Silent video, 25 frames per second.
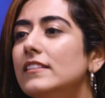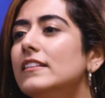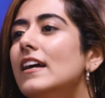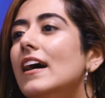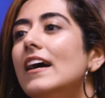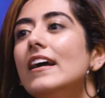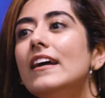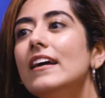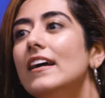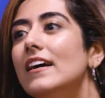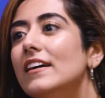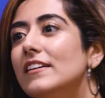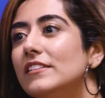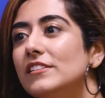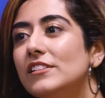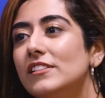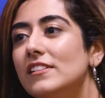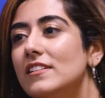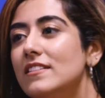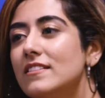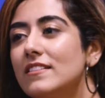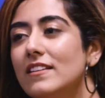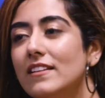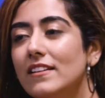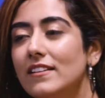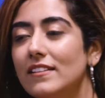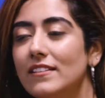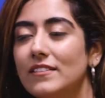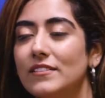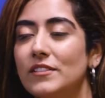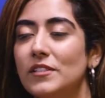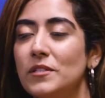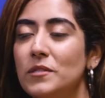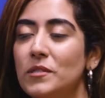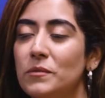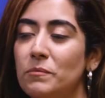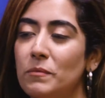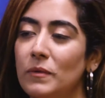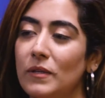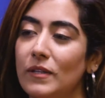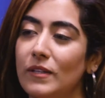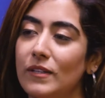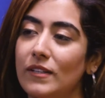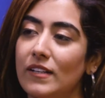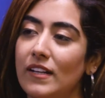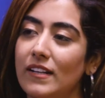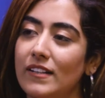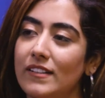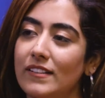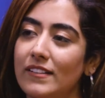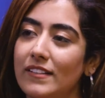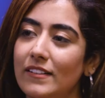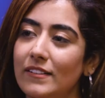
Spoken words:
Yeah. She's pretty good at it